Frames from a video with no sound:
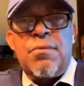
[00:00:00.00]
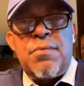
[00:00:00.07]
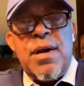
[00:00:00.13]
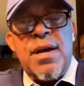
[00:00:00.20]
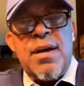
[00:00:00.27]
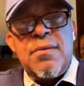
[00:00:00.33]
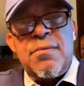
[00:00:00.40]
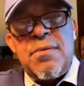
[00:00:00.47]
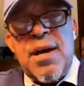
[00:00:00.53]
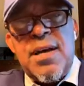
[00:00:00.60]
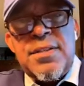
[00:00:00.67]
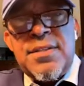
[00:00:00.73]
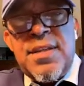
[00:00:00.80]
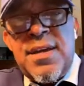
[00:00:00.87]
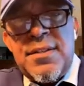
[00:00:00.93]
Mm-hmm. Why
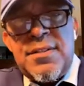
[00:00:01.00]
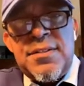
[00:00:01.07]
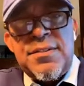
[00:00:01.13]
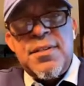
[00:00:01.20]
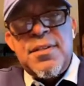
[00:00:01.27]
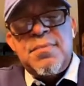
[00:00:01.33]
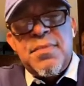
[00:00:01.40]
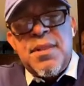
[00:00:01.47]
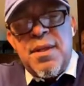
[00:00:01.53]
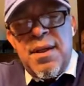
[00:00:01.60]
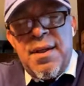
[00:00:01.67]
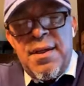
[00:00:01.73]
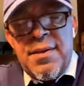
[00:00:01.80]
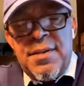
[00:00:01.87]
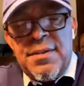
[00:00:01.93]
is that? Because
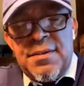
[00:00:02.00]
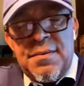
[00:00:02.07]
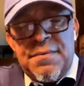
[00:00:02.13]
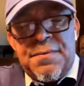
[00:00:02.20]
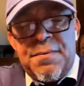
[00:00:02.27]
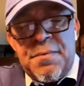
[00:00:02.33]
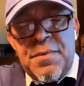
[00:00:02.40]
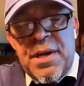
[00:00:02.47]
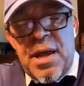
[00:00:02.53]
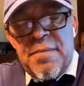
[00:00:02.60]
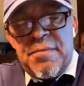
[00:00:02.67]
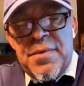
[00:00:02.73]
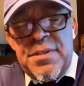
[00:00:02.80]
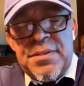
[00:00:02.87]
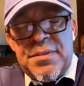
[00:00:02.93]
from what
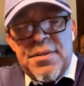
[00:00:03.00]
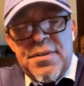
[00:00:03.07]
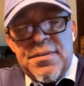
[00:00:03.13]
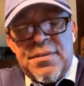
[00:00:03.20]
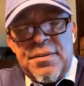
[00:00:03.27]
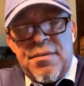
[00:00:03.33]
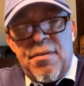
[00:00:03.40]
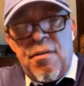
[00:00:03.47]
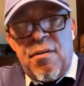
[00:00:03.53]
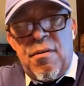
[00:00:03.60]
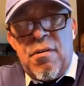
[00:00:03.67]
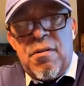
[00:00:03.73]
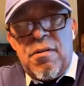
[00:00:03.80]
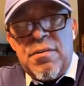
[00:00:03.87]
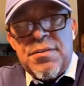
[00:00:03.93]
I've researched,
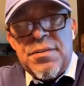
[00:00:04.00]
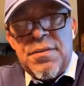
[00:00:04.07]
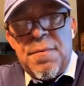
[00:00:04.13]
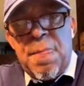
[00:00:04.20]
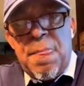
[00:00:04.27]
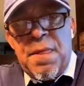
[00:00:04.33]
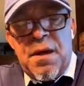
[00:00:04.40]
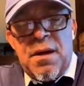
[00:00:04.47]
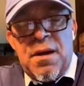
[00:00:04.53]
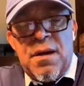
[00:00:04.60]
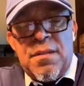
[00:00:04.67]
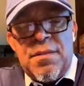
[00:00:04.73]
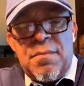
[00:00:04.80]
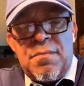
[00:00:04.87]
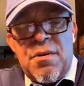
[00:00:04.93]
oils,
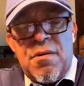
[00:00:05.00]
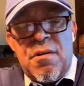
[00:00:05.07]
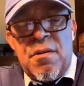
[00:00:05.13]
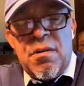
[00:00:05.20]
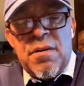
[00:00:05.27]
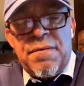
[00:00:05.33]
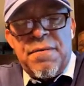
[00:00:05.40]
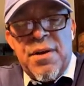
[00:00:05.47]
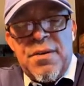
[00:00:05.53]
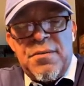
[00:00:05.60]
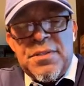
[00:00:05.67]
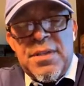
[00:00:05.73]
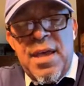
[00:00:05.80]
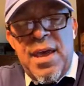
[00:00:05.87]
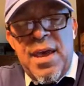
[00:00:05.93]
the more oil the
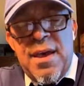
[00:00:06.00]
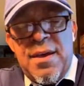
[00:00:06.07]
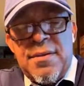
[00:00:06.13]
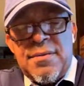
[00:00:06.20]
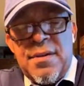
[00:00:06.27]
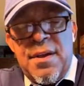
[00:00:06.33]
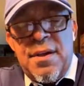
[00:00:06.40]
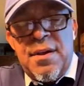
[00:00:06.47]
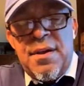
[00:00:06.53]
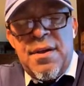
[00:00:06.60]
fragrance has,